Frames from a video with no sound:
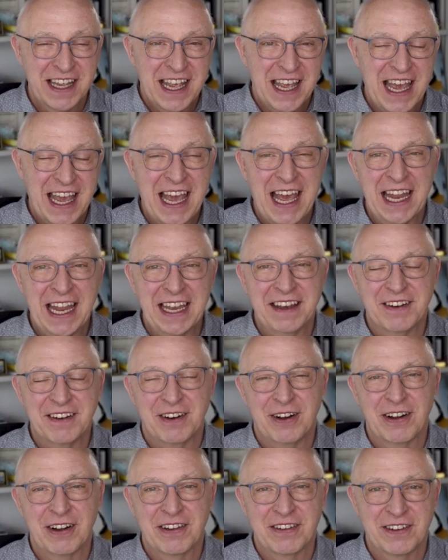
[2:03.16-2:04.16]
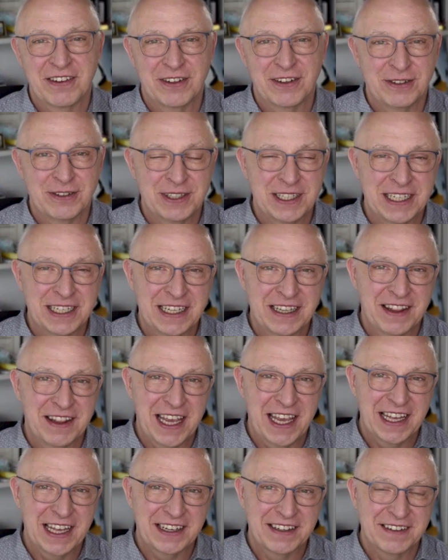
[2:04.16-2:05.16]
And also
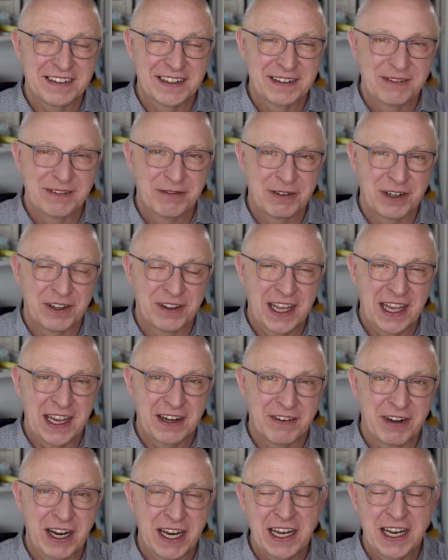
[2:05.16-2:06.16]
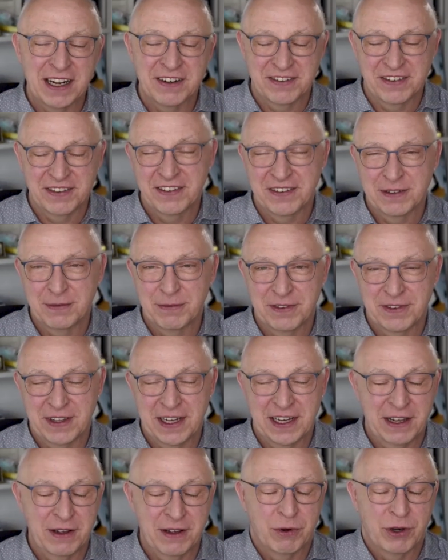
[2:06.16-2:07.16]
they had for their radar systems
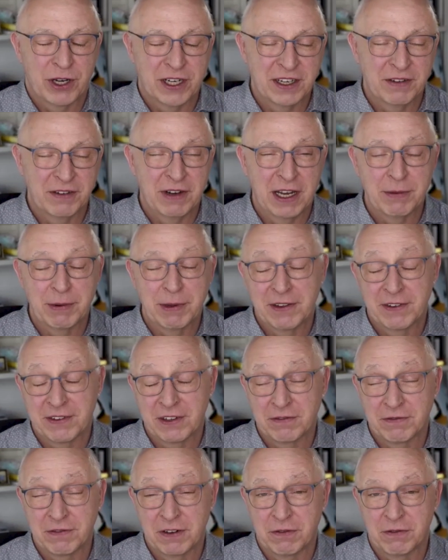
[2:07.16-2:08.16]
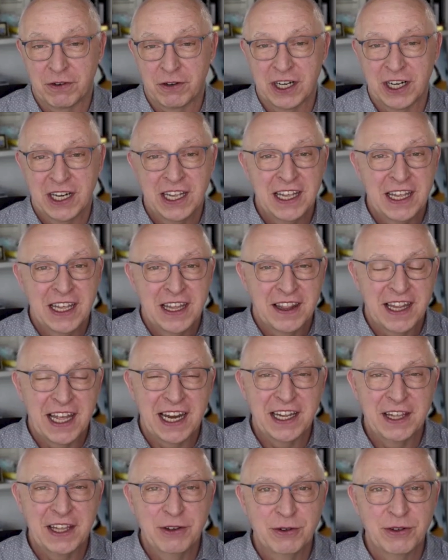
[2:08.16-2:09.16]
that they were developing software for, they
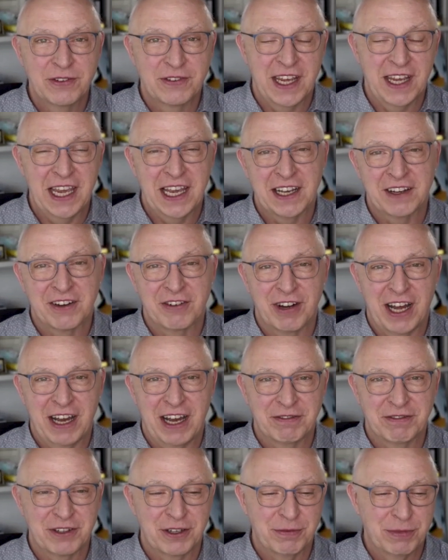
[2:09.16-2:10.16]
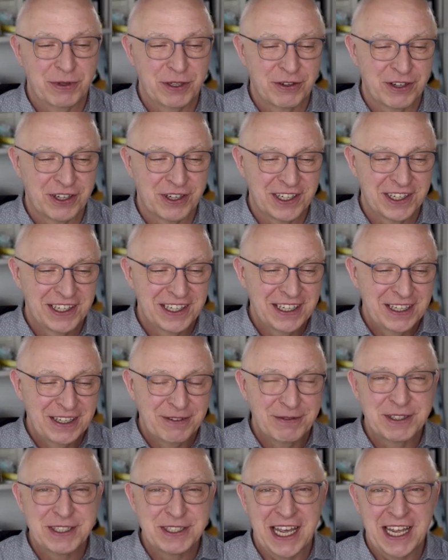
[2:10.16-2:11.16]
had a used aircraft computer
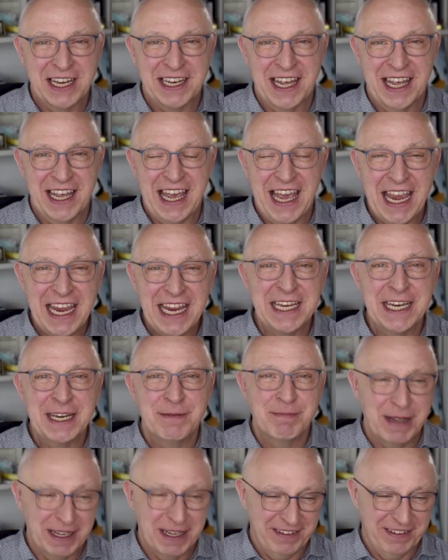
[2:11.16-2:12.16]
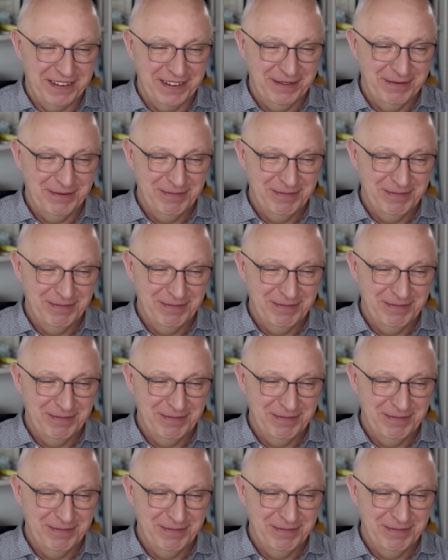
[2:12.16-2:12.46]
which had 18 bits.